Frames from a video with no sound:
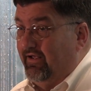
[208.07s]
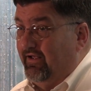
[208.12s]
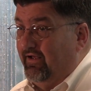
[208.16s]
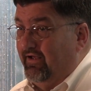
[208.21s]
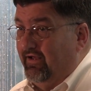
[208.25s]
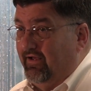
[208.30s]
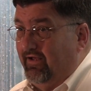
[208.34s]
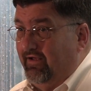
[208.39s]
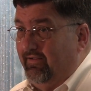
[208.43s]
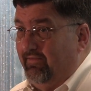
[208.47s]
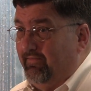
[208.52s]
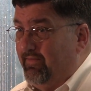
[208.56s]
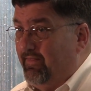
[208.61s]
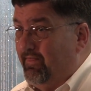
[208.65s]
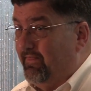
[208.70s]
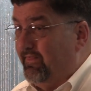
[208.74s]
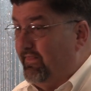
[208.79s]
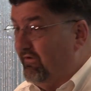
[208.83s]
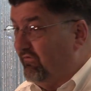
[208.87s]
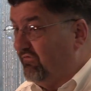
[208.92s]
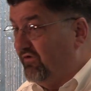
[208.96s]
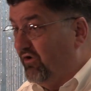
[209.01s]

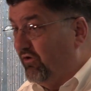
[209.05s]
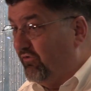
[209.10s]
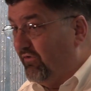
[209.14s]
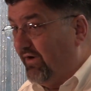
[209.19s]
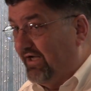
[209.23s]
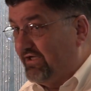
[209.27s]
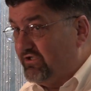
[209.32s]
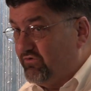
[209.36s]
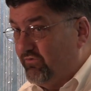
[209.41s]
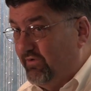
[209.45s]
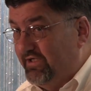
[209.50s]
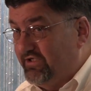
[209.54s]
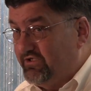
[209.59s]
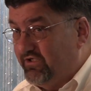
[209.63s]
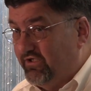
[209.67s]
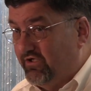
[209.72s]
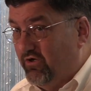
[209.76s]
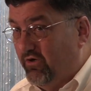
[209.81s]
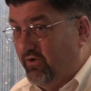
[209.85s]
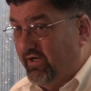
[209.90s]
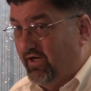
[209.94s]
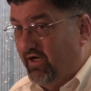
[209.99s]
there was no
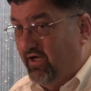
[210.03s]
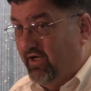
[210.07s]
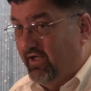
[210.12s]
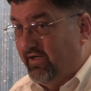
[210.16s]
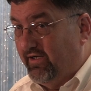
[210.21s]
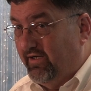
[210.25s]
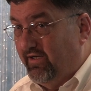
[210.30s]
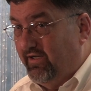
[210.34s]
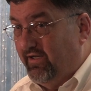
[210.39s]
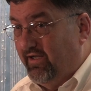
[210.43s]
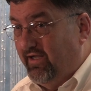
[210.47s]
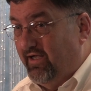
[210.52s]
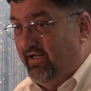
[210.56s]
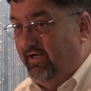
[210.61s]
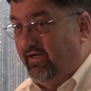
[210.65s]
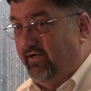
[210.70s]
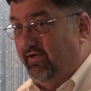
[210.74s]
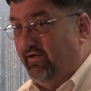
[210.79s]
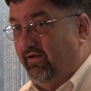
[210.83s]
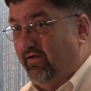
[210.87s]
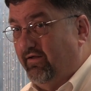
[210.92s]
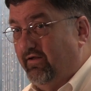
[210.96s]
graduation going on,
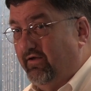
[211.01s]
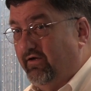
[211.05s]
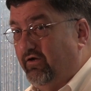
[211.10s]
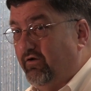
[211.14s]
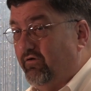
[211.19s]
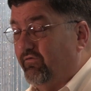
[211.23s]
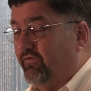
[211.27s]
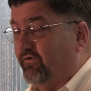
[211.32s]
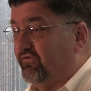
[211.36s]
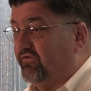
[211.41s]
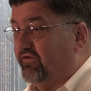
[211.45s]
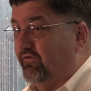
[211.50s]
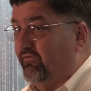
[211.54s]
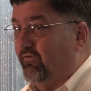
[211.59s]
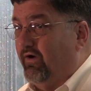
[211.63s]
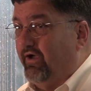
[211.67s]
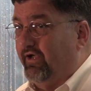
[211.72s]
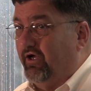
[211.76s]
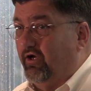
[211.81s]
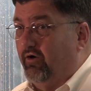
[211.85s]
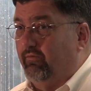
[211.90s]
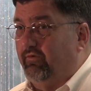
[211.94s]
and the University of
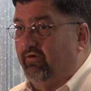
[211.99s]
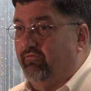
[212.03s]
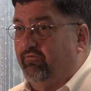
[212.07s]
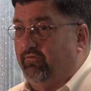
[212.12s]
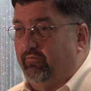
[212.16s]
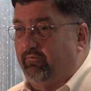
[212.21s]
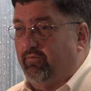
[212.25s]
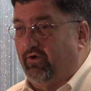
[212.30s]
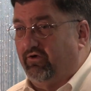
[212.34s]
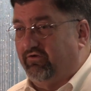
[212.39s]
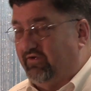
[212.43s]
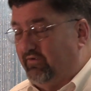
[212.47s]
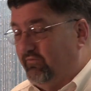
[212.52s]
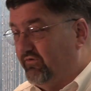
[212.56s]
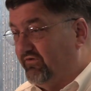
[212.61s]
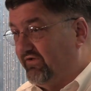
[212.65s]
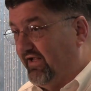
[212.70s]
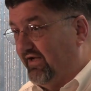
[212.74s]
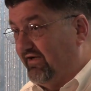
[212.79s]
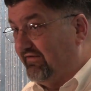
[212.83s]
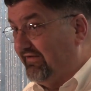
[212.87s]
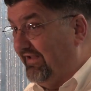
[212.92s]
Wyoming football team
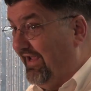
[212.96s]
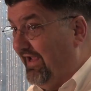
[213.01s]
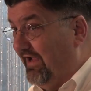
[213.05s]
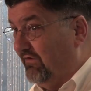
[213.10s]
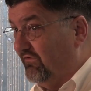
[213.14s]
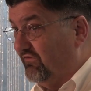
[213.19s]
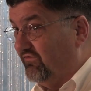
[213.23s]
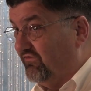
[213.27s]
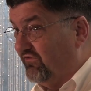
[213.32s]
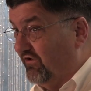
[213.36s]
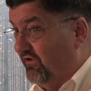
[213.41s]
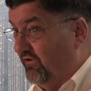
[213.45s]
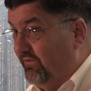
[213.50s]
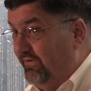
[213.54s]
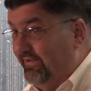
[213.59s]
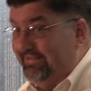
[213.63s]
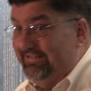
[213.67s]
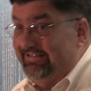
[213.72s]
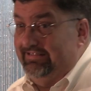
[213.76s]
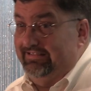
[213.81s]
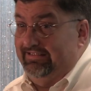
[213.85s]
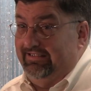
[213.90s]
was out of town, so
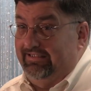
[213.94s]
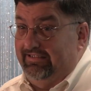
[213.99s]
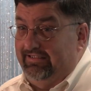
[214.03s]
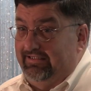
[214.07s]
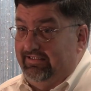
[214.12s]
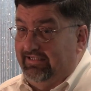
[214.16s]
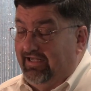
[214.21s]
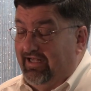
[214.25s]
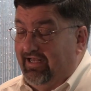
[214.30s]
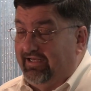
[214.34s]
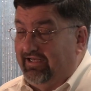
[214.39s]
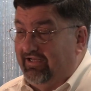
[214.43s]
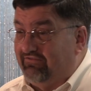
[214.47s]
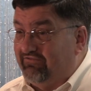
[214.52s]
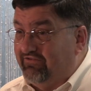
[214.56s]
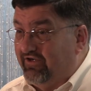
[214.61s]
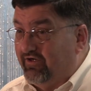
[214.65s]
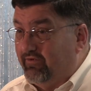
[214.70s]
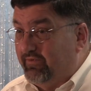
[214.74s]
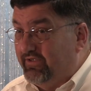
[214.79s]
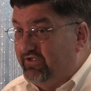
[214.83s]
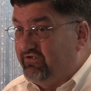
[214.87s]
I guess
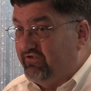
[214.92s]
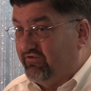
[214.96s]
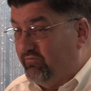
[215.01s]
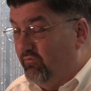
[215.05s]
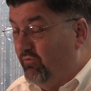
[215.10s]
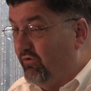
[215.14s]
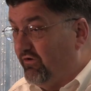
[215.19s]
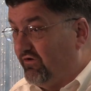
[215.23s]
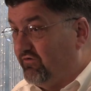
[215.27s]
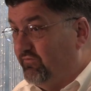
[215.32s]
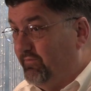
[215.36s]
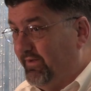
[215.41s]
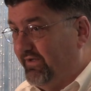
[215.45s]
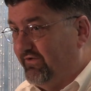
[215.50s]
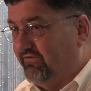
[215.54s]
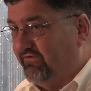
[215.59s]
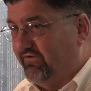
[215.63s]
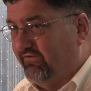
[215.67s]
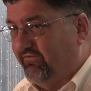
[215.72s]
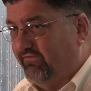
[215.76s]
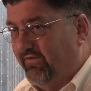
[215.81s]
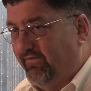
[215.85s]
Laramie is just more
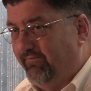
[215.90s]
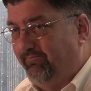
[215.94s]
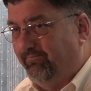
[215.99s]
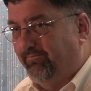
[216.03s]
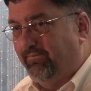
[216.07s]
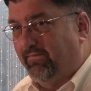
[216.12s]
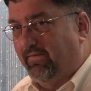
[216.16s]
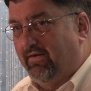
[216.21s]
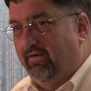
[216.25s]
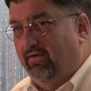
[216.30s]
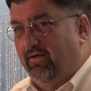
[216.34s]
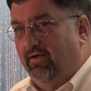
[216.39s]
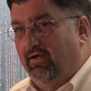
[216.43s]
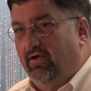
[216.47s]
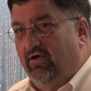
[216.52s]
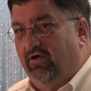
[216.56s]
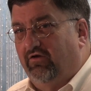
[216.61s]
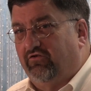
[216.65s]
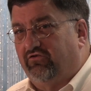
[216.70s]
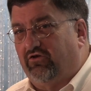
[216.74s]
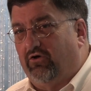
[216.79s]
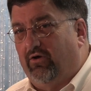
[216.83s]
expensive.
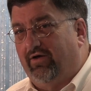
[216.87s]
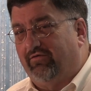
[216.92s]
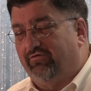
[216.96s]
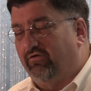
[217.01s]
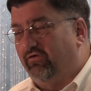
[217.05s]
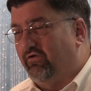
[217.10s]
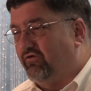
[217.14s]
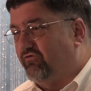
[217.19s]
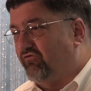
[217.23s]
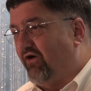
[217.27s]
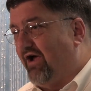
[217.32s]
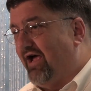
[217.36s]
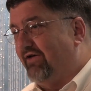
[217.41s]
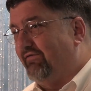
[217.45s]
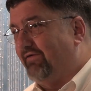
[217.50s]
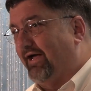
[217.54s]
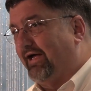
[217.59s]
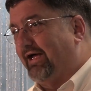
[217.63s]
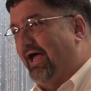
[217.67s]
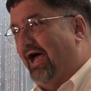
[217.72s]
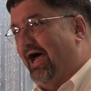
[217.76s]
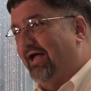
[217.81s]
So after the drive,
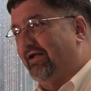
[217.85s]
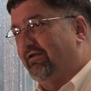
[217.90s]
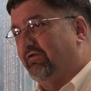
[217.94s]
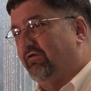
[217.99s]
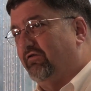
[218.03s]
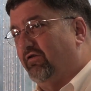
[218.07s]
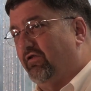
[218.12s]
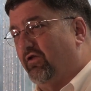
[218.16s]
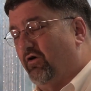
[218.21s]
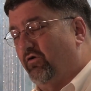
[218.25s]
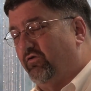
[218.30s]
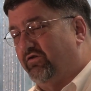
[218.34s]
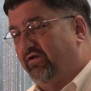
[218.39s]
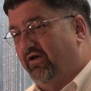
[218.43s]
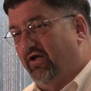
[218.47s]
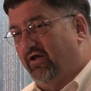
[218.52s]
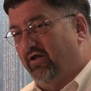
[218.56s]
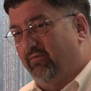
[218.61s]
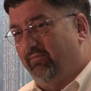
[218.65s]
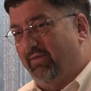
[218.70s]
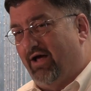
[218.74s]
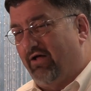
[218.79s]
I got to the
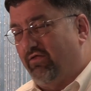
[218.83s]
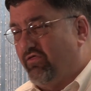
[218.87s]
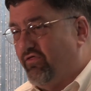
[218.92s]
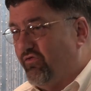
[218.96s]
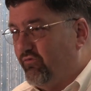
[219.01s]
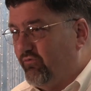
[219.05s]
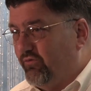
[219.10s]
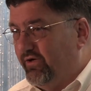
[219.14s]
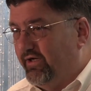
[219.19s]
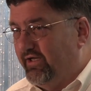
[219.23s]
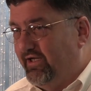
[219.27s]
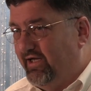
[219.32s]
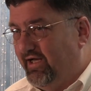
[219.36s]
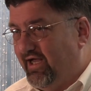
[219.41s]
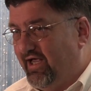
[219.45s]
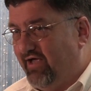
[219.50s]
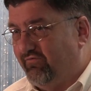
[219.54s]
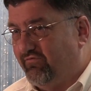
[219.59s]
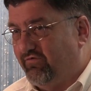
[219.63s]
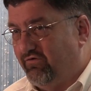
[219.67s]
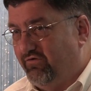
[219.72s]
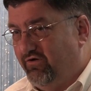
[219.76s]
hotel about 3 in the
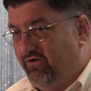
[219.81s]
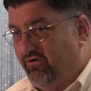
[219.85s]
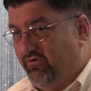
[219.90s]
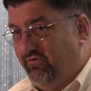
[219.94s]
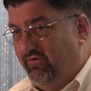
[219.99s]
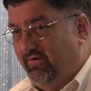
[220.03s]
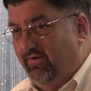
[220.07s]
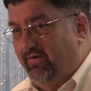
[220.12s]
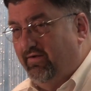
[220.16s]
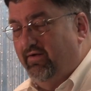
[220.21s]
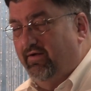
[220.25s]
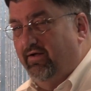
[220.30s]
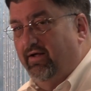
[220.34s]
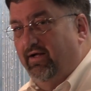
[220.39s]
afternoon.